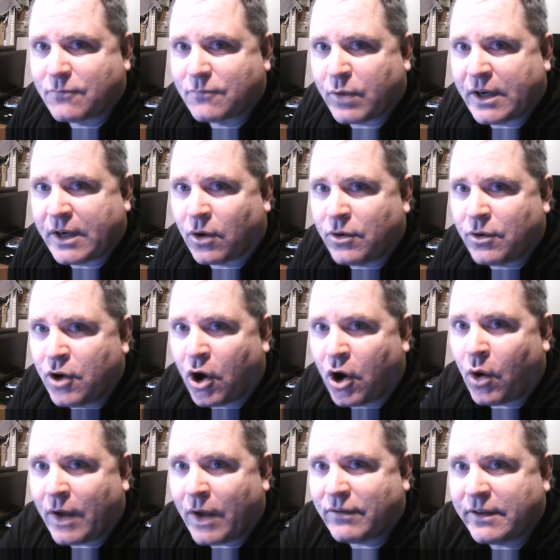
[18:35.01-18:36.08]
We don't
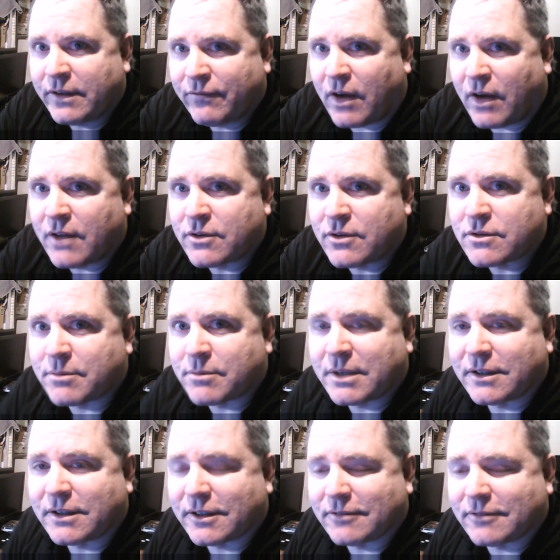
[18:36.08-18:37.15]
know Heavenly Father's
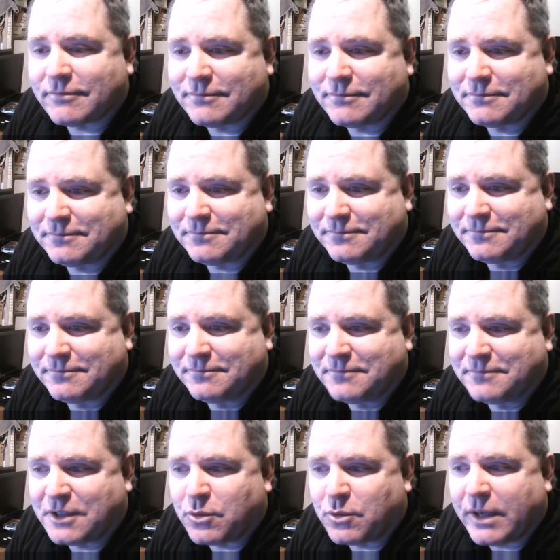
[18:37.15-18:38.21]
opinion.
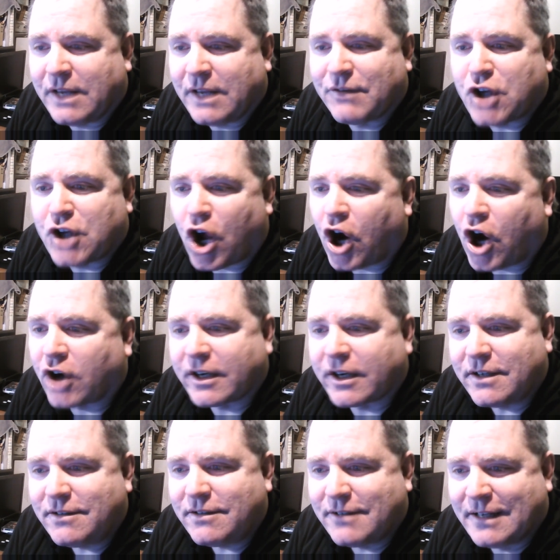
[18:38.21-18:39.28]
Did we even
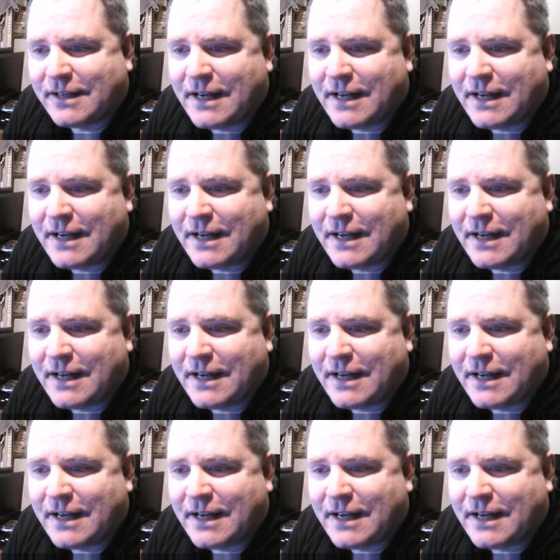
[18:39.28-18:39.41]
hearken?